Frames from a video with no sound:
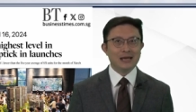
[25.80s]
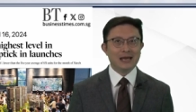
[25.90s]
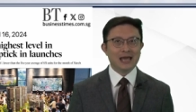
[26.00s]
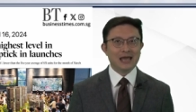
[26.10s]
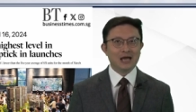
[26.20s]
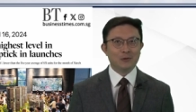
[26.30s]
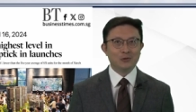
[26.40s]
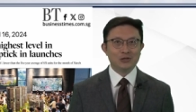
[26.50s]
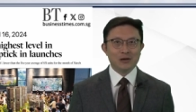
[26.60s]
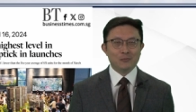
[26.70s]
And are
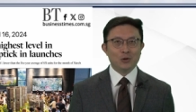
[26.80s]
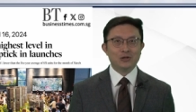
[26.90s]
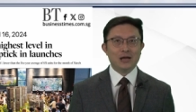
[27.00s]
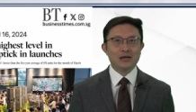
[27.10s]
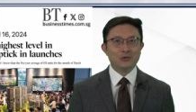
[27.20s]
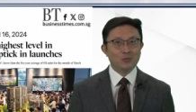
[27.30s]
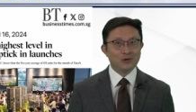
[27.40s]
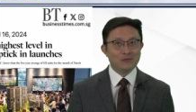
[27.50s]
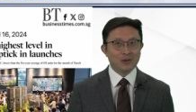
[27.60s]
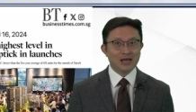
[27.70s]
boutique projects
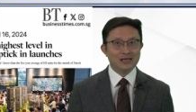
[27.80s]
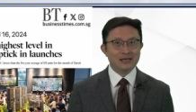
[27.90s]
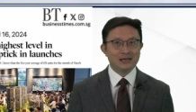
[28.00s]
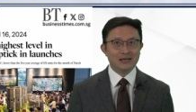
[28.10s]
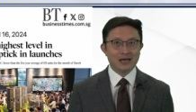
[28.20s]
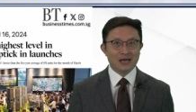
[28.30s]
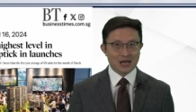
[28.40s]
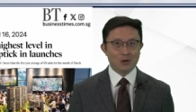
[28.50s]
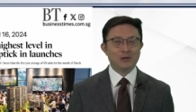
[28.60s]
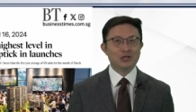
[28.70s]
worth buying?
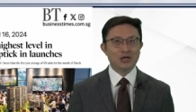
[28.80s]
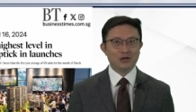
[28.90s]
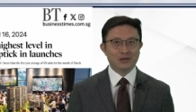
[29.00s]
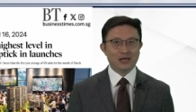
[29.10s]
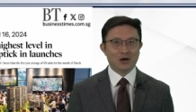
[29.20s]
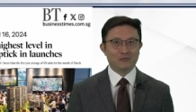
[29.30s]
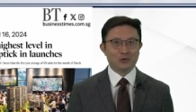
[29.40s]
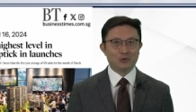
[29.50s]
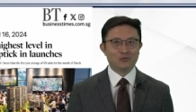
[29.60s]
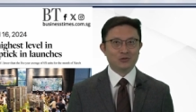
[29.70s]
I'll be sharing our
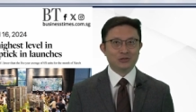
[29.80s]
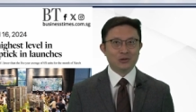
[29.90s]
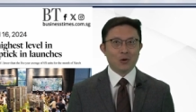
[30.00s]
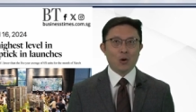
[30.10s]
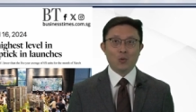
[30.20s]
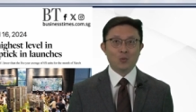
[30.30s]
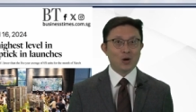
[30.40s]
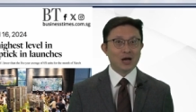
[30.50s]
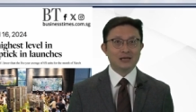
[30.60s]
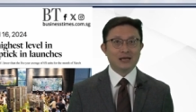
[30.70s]
views on
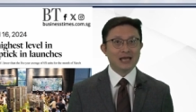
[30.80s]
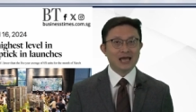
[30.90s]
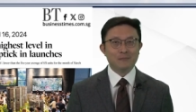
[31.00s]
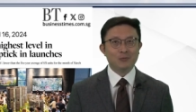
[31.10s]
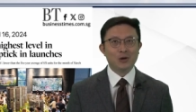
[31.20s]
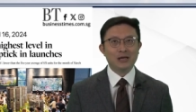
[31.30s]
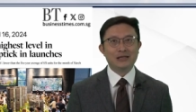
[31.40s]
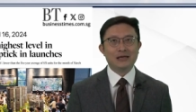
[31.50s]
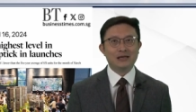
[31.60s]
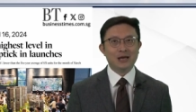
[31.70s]
why the land
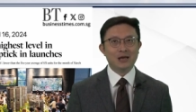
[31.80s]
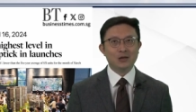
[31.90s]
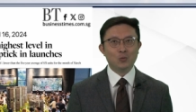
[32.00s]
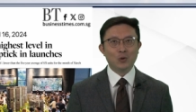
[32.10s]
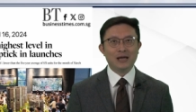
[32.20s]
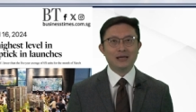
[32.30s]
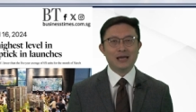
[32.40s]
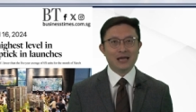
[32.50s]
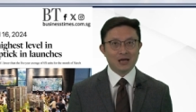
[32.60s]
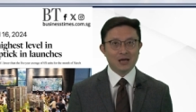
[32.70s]
prices are the way
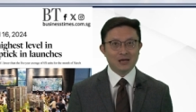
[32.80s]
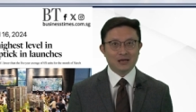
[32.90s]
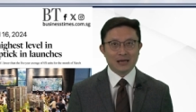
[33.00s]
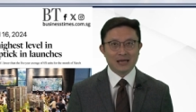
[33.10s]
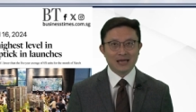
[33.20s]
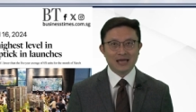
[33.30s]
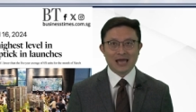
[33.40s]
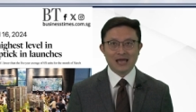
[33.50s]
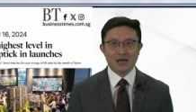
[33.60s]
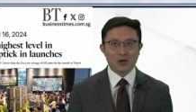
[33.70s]
they are.
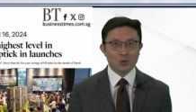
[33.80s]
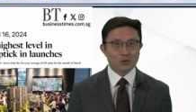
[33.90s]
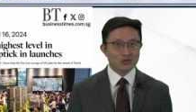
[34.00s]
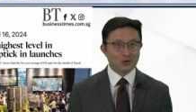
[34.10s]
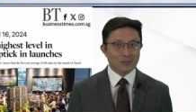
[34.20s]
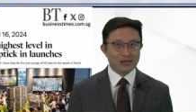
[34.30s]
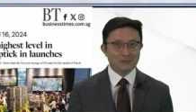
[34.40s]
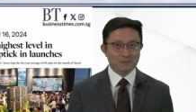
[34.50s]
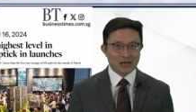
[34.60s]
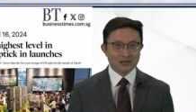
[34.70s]
And I'll also be
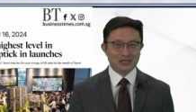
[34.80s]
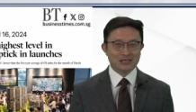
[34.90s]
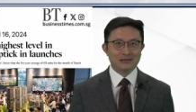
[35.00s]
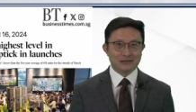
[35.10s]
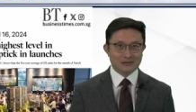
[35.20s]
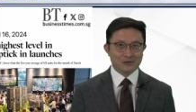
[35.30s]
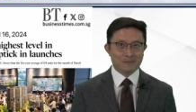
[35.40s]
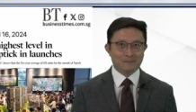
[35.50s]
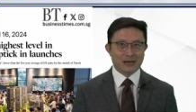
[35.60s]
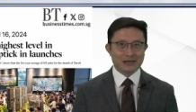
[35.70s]
debunking the
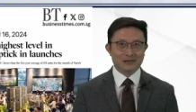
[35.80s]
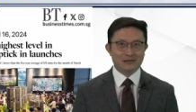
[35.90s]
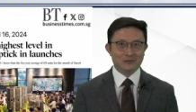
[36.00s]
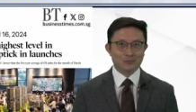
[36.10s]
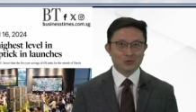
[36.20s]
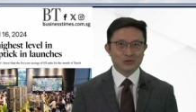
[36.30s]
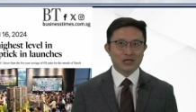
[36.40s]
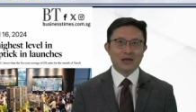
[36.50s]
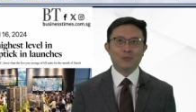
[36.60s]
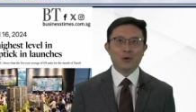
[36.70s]
myth that
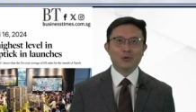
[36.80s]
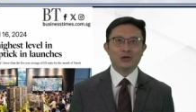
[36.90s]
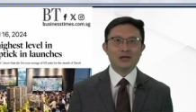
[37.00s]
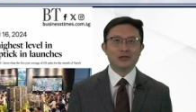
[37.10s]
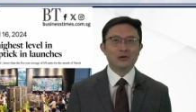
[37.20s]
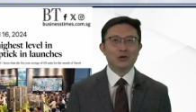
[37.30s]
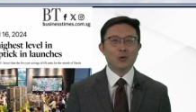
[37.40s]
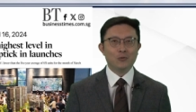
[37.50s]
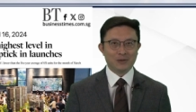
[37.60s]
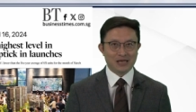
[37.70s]
boutique projects
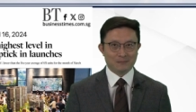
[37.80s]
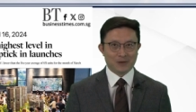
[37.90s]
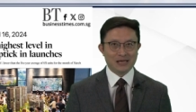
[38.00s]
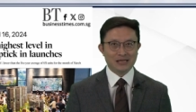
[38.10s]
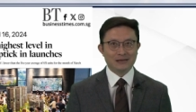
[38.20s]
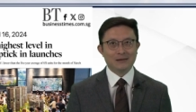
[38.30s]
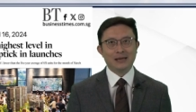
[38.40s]
don't make money.